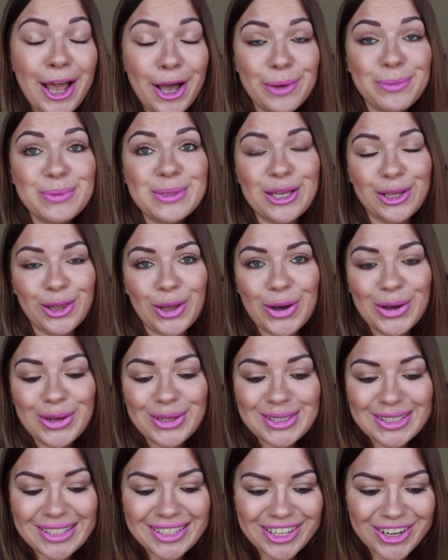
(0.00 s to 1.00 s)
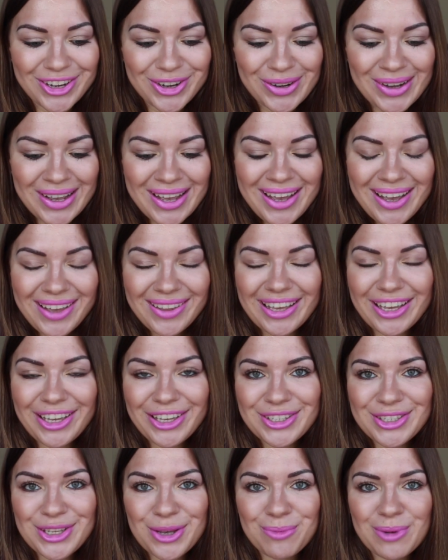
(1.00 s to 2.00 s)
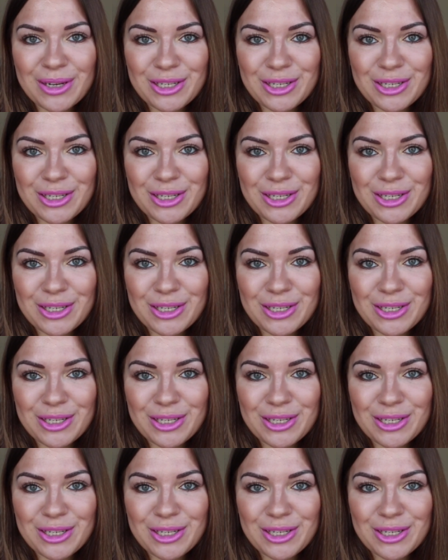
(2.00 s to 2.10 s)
helps a lot. So thank you so